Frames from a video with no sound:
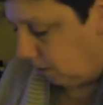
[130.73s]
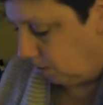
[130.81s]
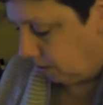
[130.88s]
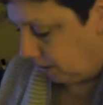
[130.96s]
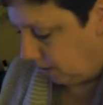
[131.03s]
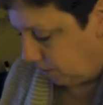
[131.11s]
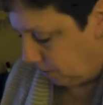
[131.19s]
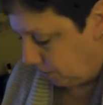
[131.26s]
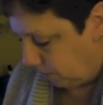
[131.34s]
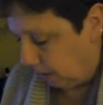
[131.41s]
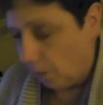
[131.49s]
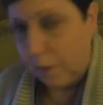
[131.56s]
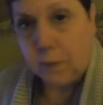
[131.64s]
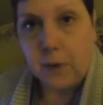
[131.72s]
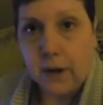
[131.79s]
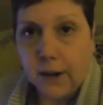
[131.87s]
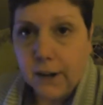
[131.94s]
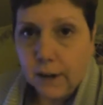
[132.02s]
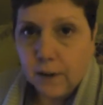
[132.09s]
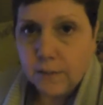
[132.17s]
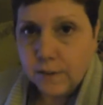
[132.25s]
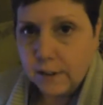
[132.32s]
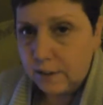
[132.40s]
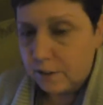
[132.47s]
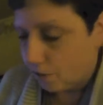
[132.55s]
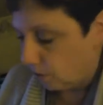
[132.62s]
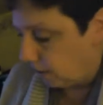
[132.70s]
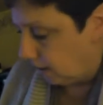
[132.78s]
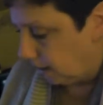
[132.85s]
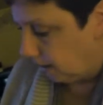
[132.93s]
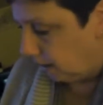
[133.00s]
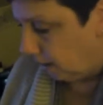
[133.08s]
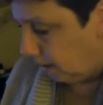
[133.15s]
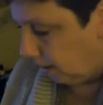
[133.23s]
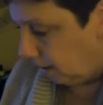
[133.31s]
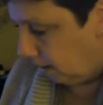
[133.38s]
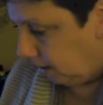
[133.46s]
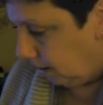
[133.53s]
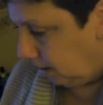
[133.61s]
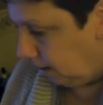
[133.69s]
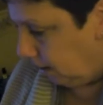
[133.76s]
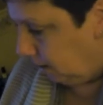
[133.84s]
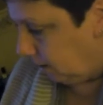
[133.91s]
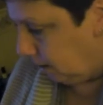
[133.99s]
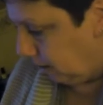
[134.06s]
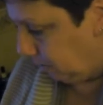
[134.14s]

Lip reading: see the tree. We were going to go see the tree. So I'm